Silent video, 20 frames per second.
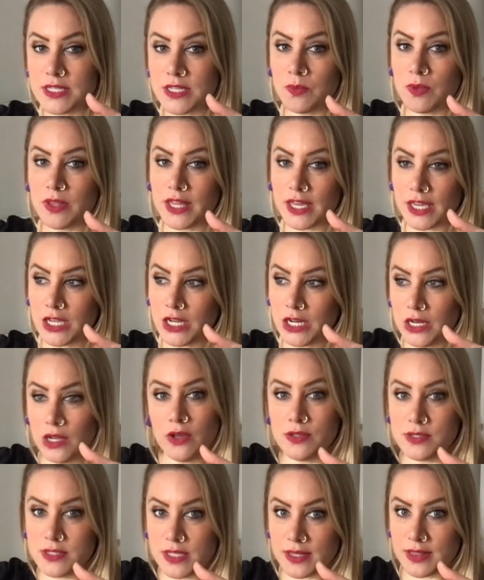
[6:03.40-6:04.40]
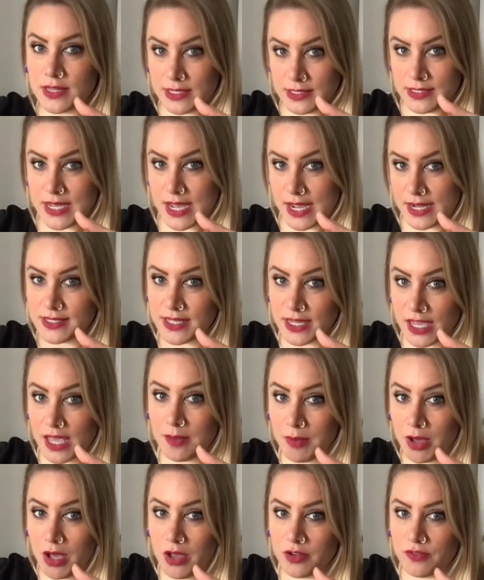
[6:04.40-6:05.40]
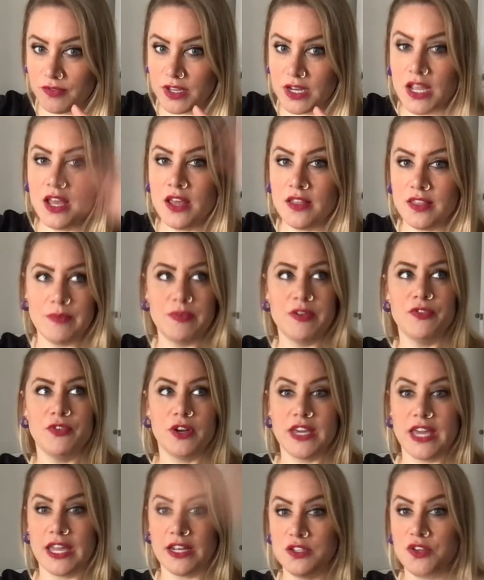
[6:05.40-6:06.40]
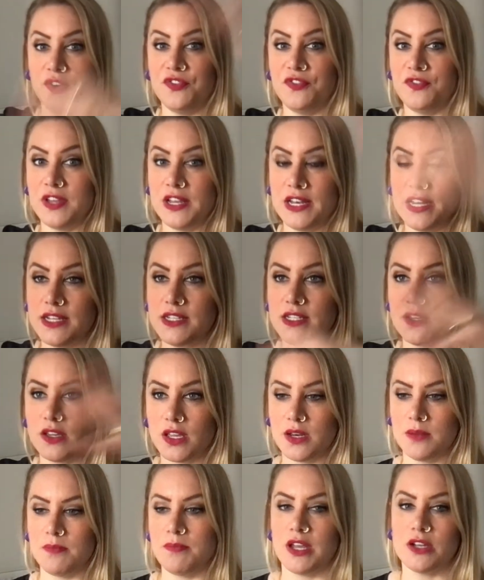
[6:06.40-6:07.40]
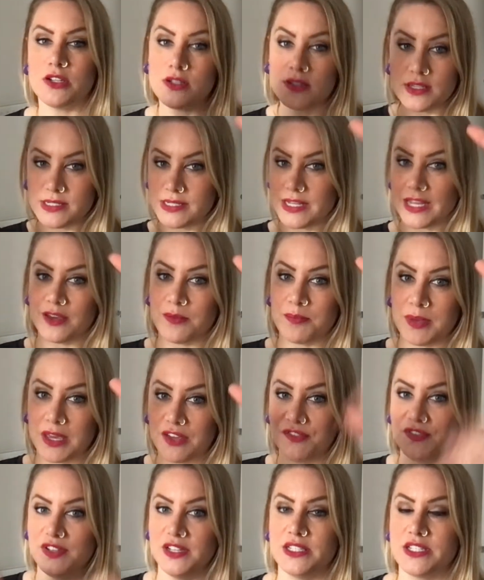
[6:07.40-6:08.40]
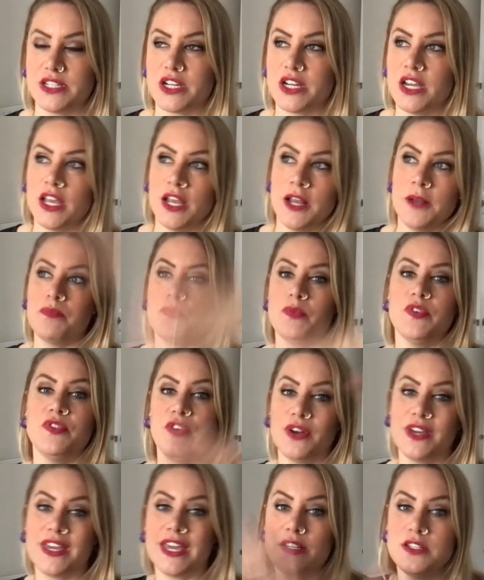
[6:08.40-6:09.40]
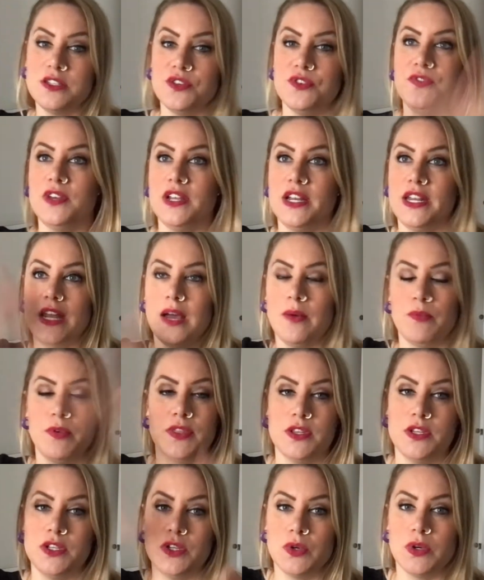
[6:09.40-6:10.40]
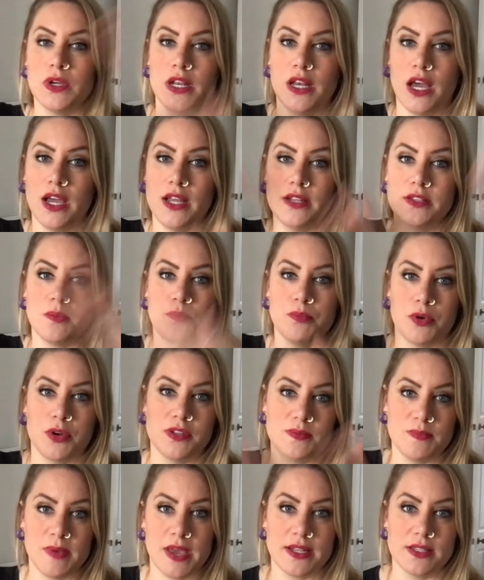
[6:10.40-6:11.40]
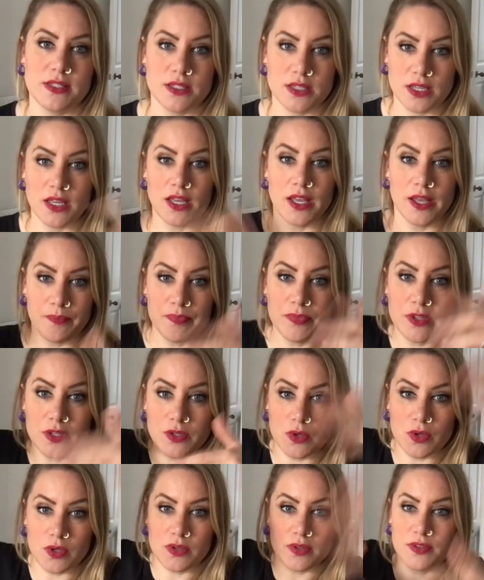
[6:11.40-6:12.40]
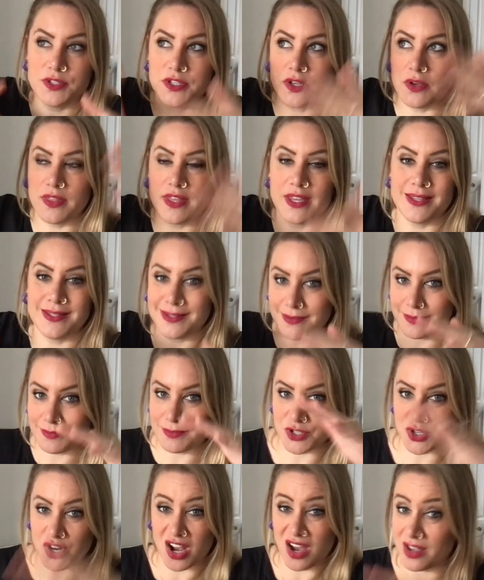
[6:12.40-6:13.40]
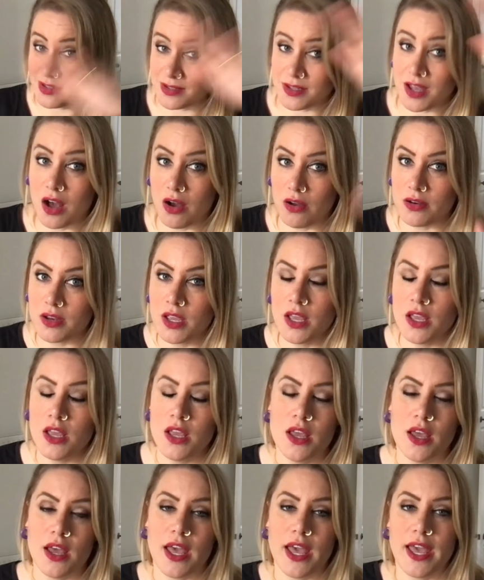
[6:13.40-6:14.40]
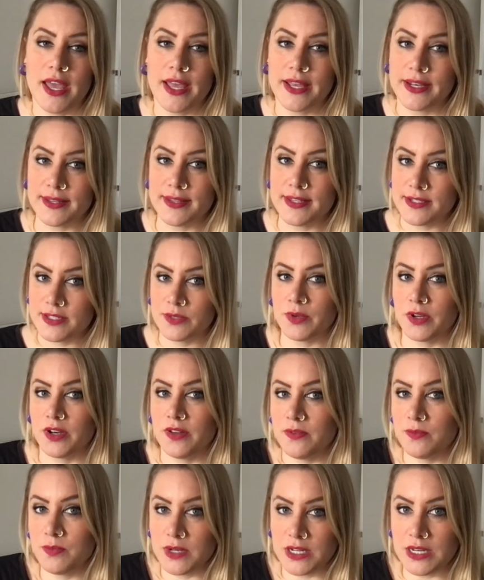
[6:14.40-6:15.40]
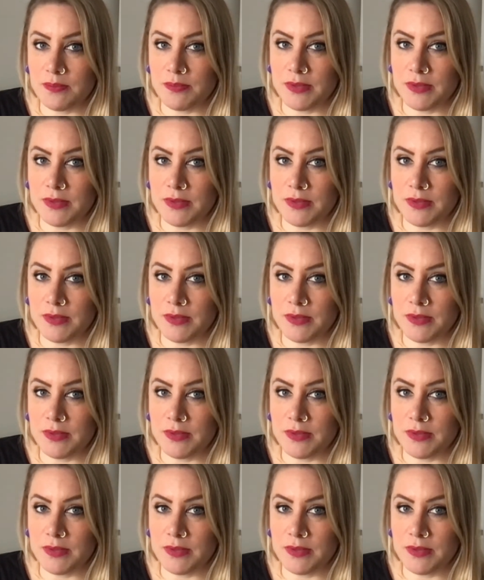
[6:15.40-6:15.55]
with like closing the sales that come out of it that we forget to fill it. You can imagine this like a big filter. We forget to fill it up with new clients or prospects, so this dries out. And this is one of the really